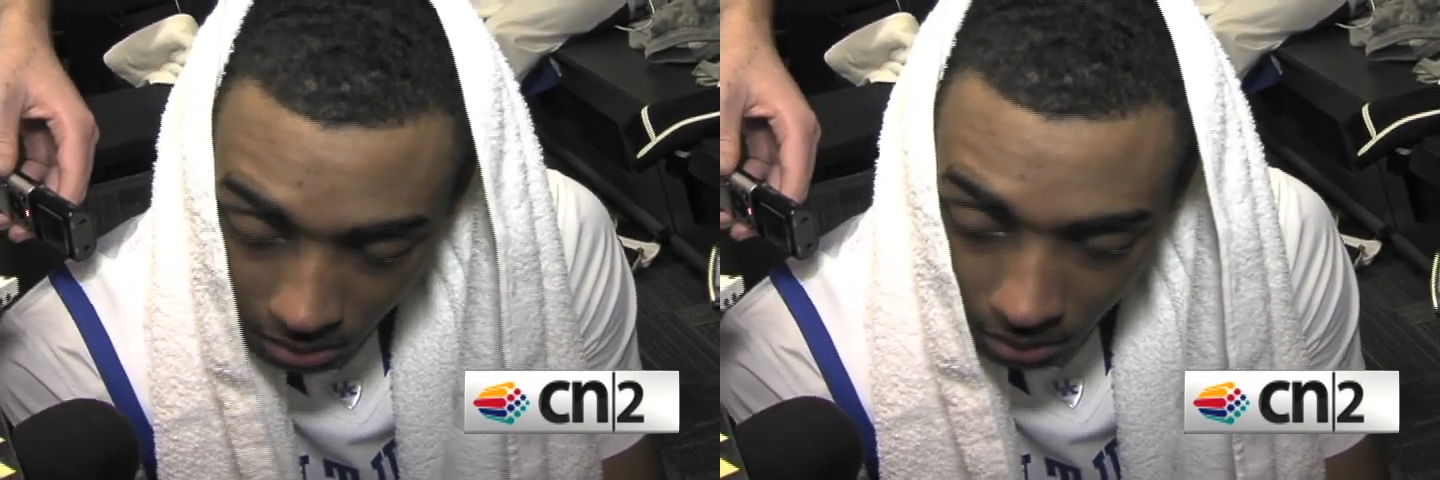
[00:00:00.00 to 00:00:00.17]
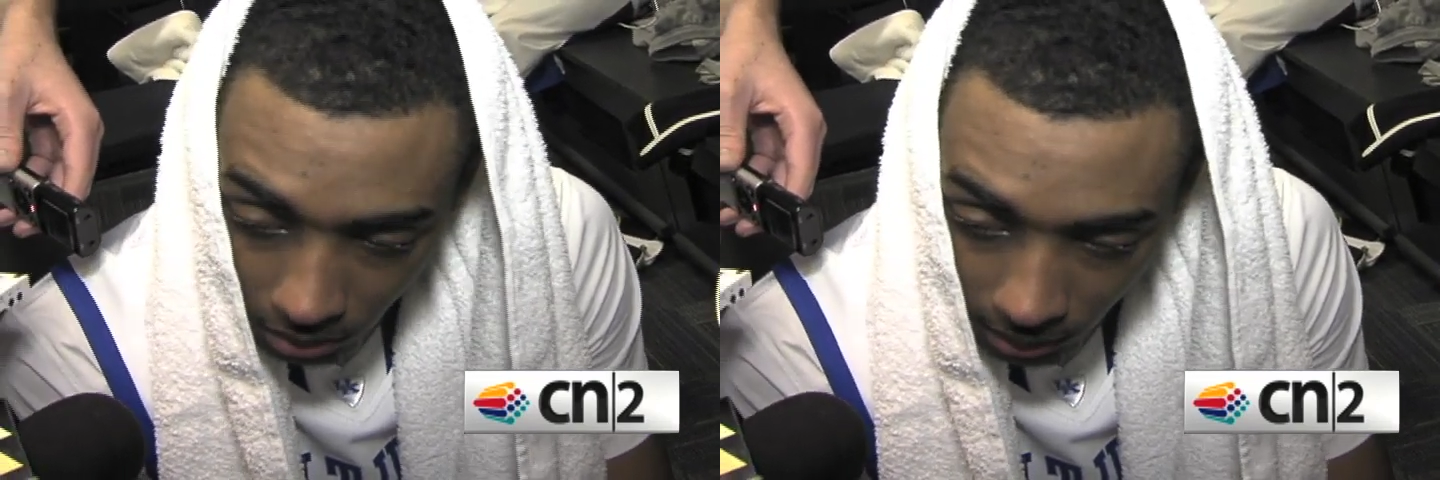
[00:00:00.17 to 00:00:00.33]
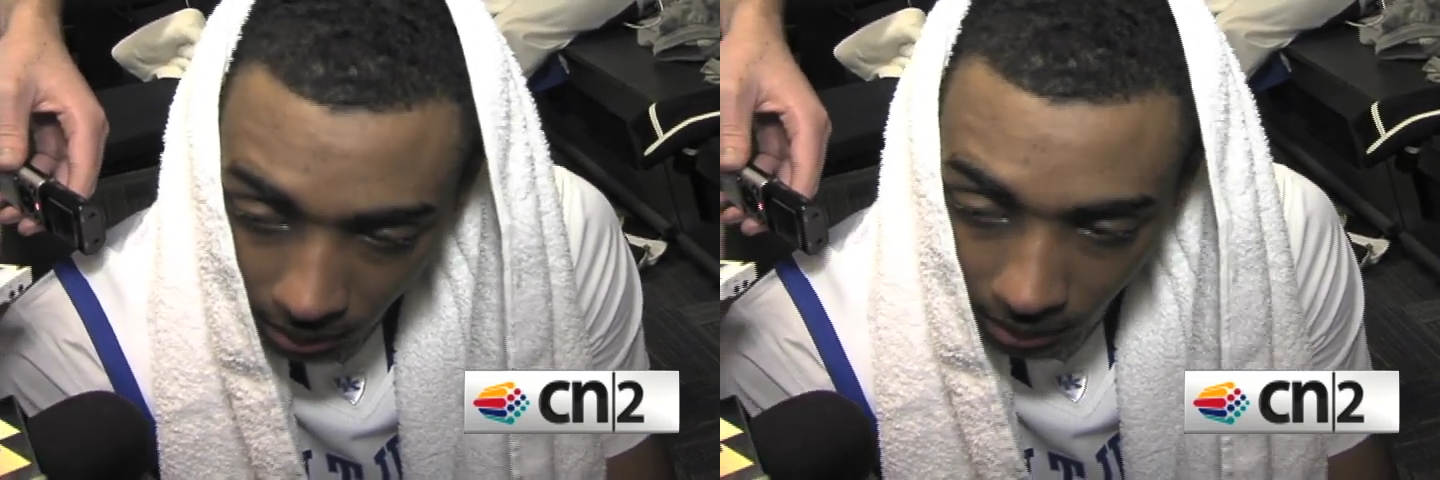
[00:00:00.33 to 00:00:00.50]

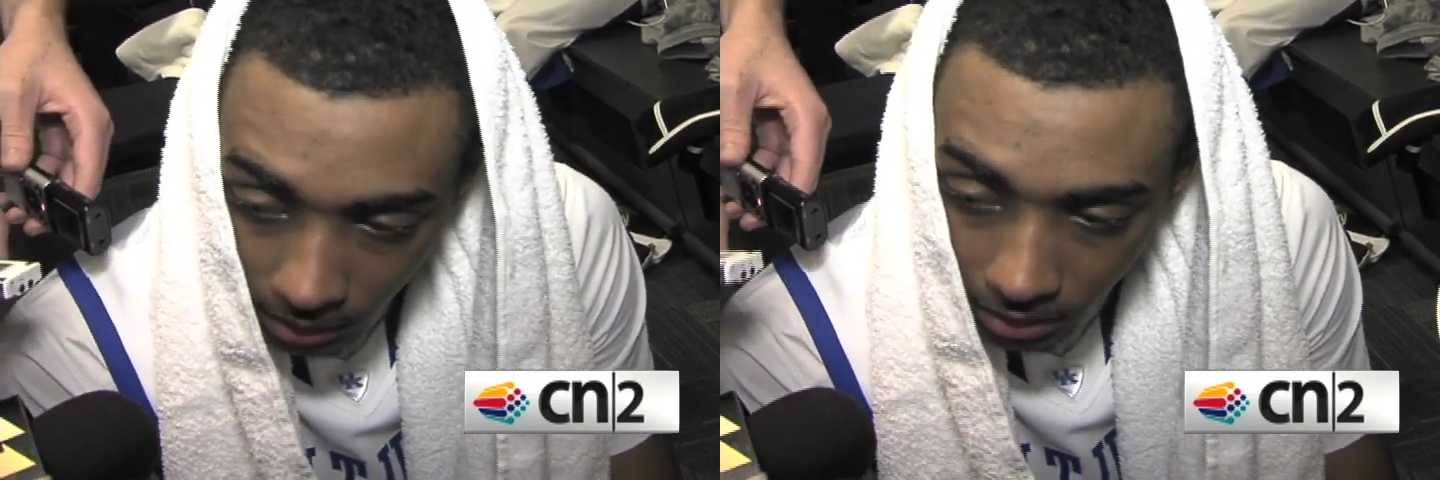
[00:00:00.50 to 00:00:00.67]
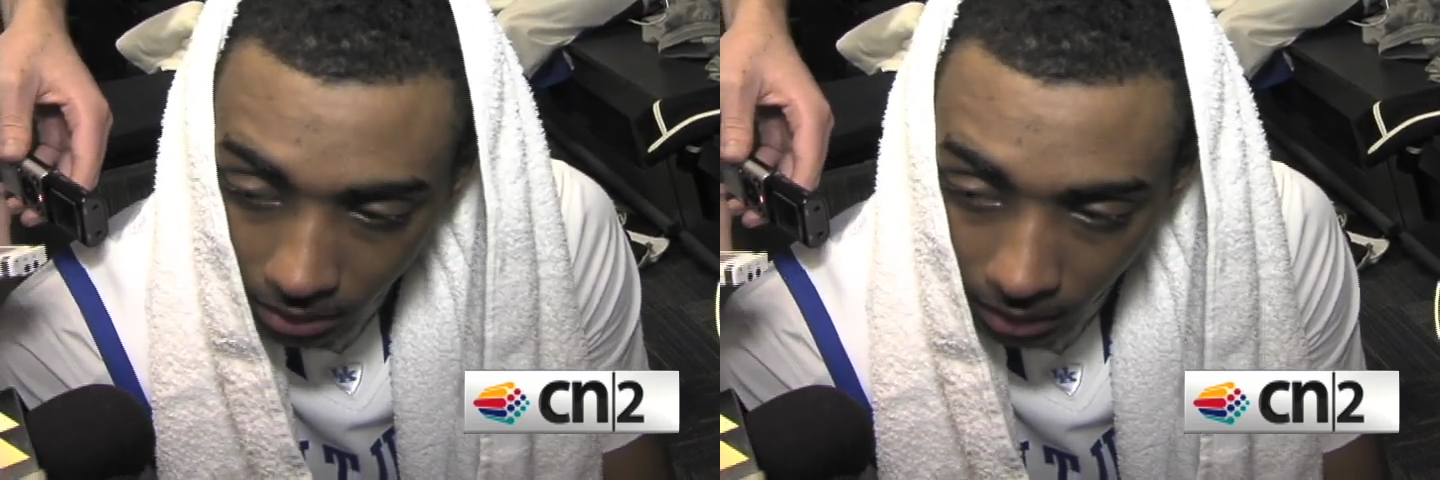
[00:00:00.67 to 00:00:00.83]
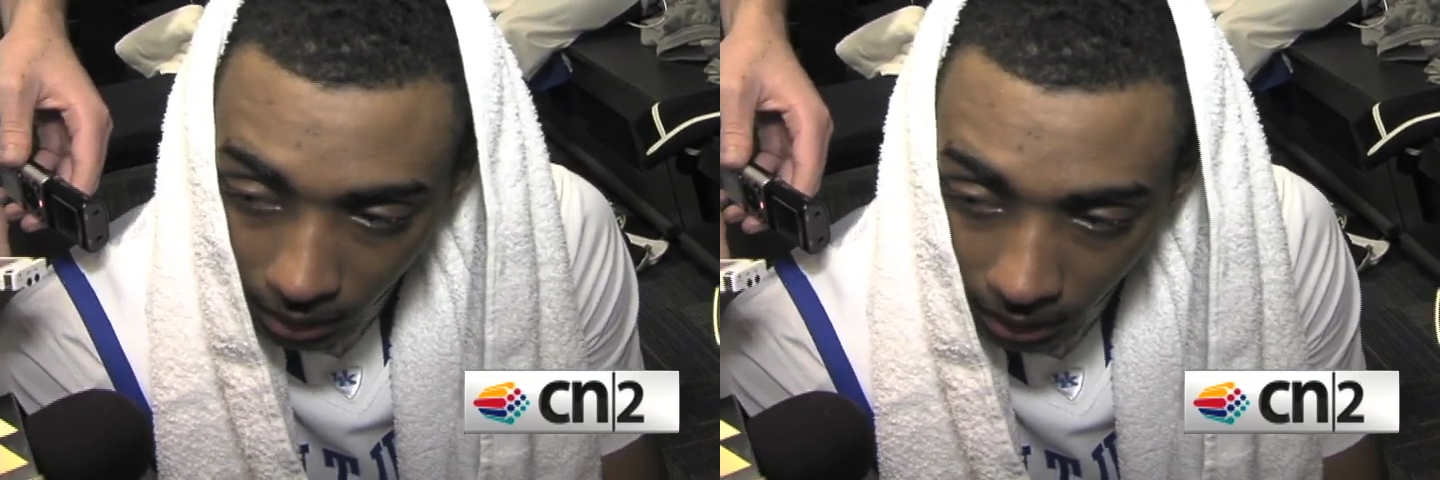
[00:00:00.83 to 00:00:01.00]
Yeah,
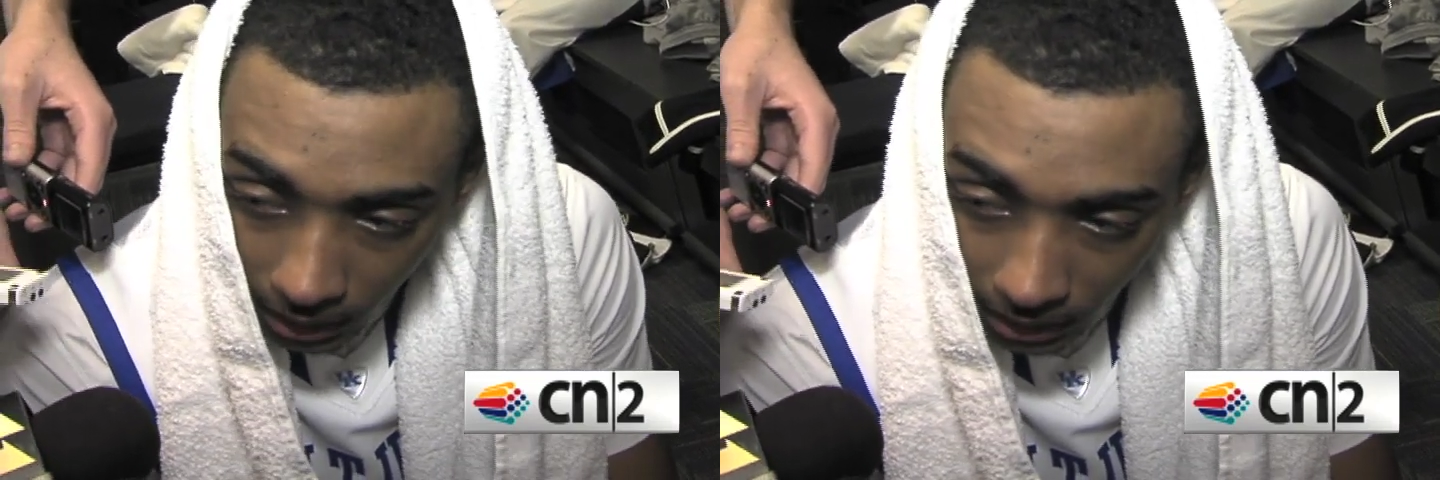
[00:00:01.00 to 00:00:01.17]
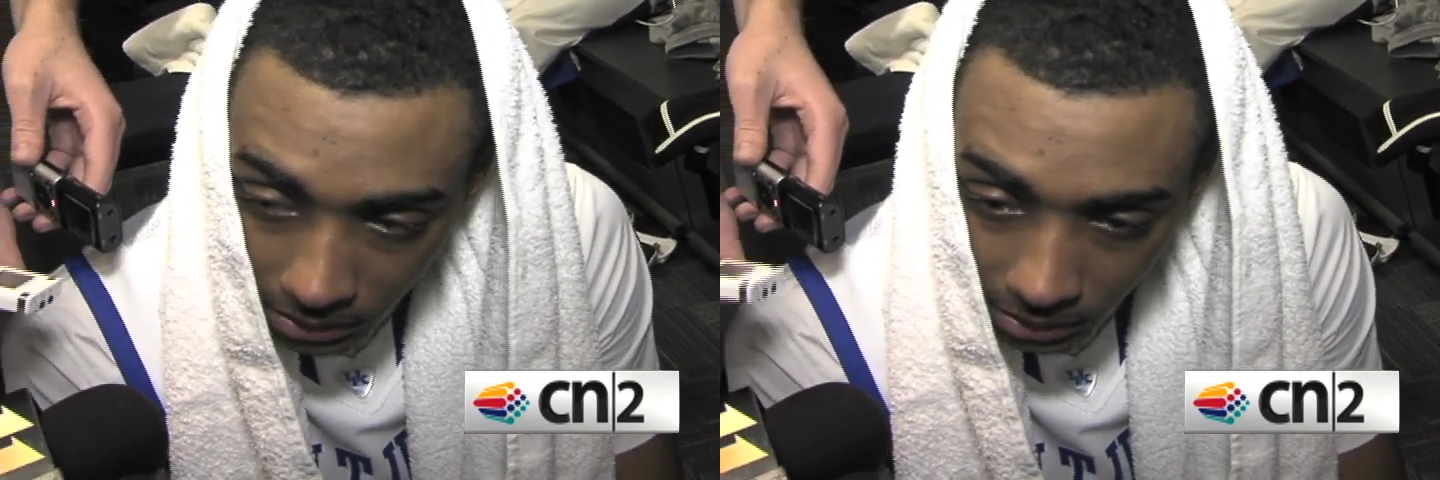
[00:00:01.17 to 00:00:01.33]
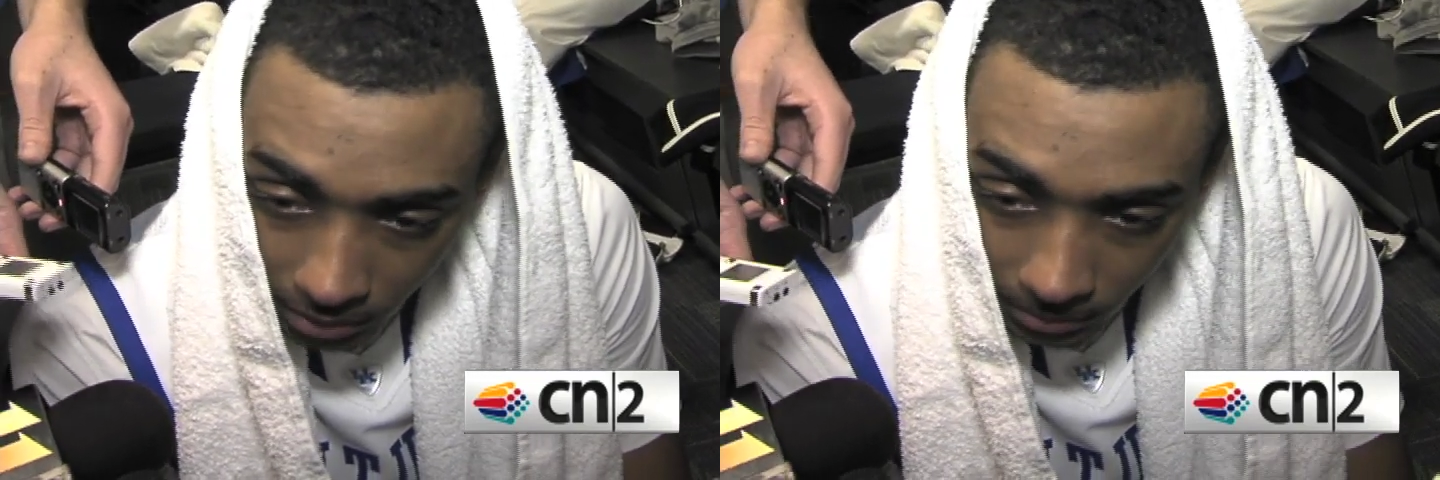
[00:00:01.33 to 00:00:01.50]
I
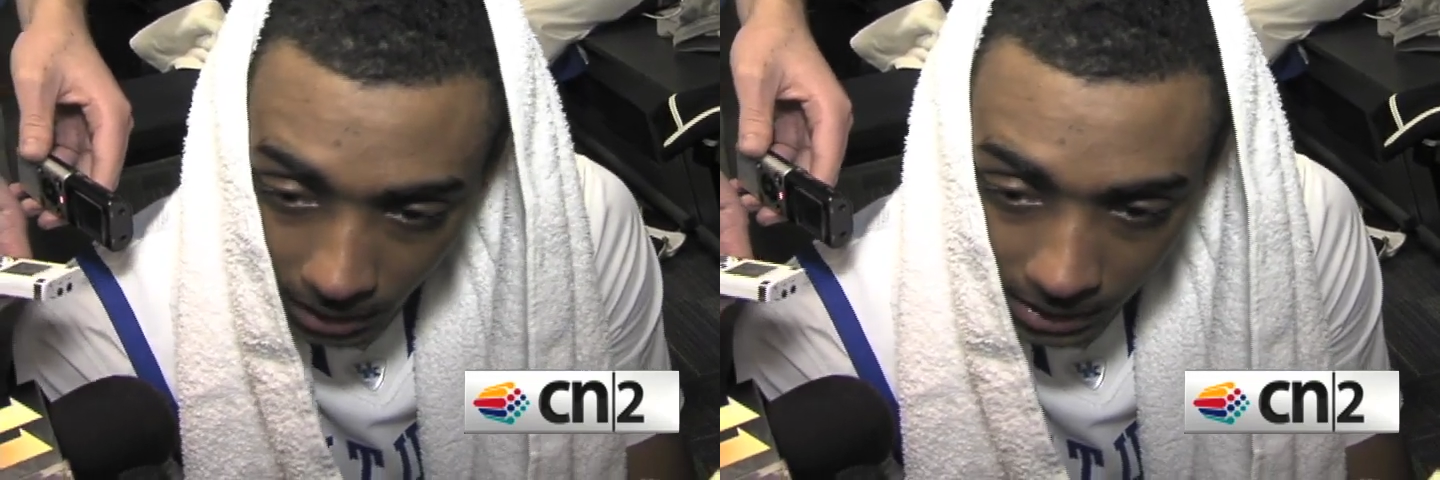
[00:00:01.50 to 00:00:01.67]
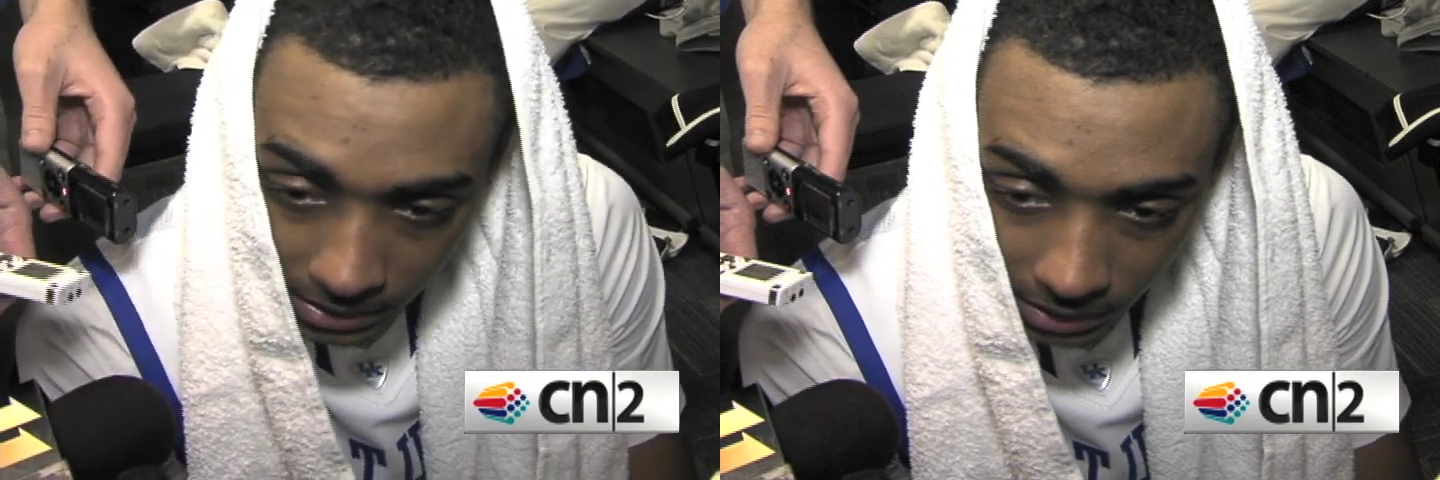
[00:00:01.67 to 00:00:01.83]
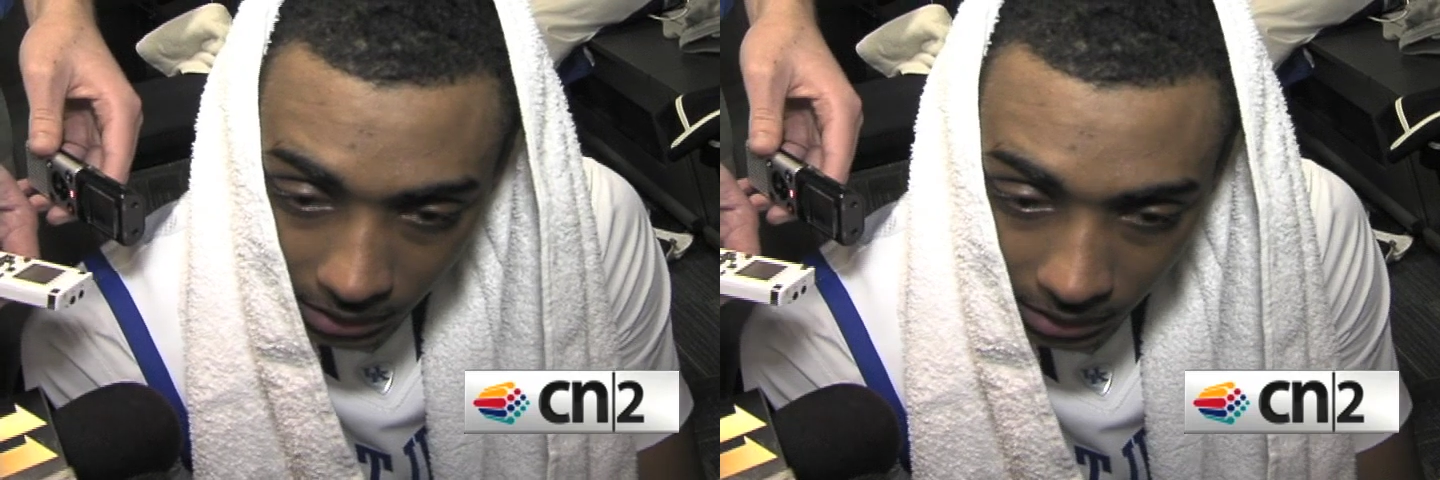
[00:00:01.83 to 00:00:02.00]
got to the
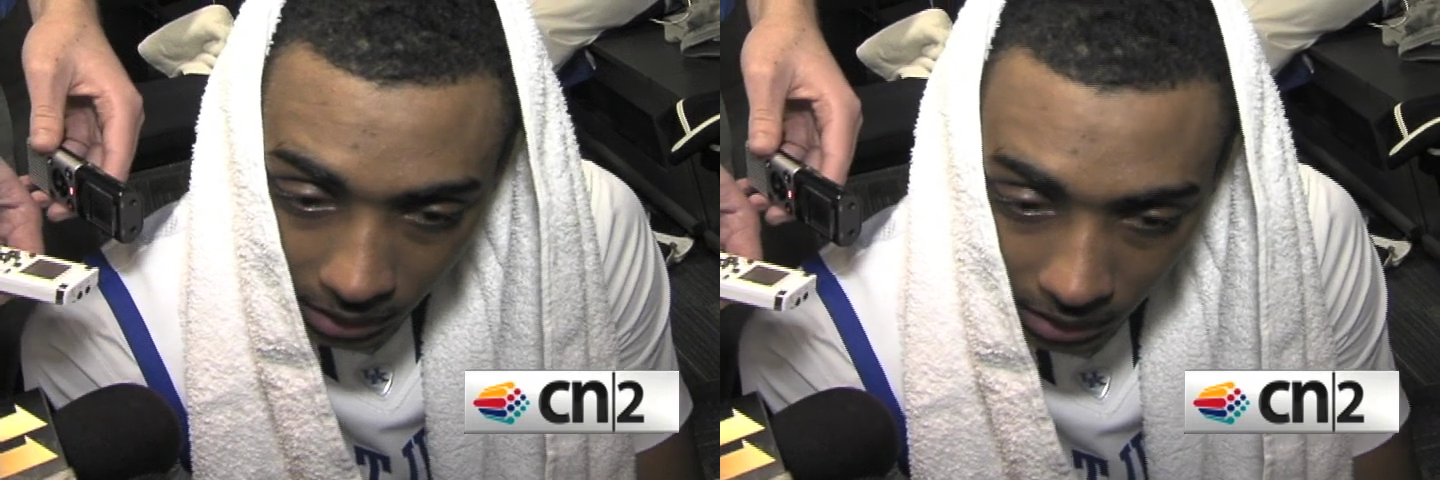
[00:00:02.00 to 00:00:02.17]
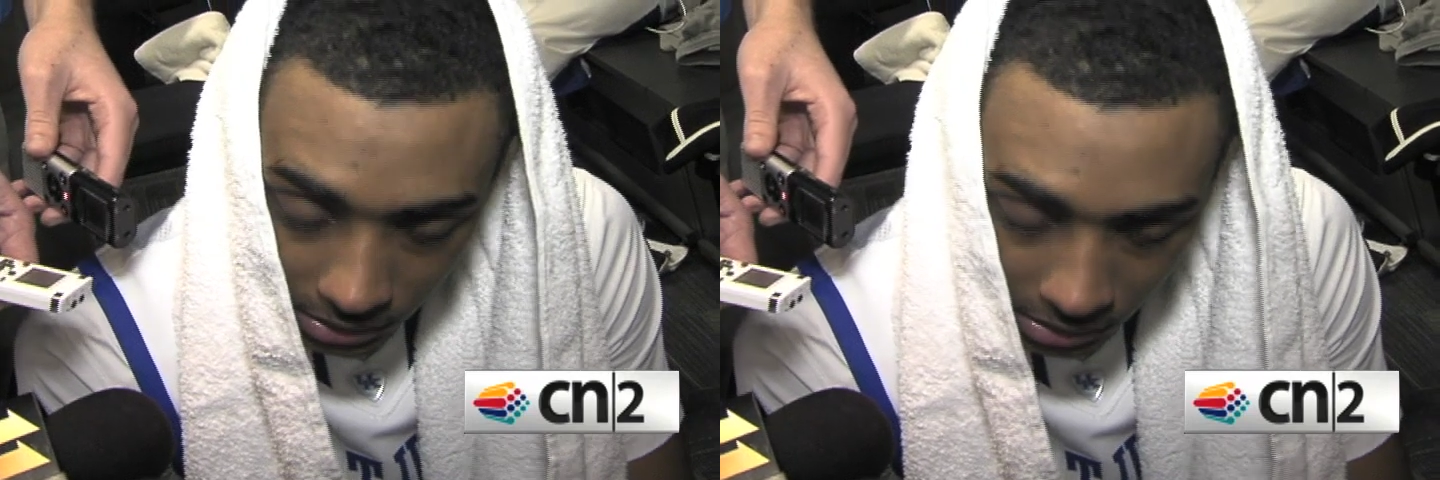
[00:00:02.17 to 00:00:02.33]
basket and I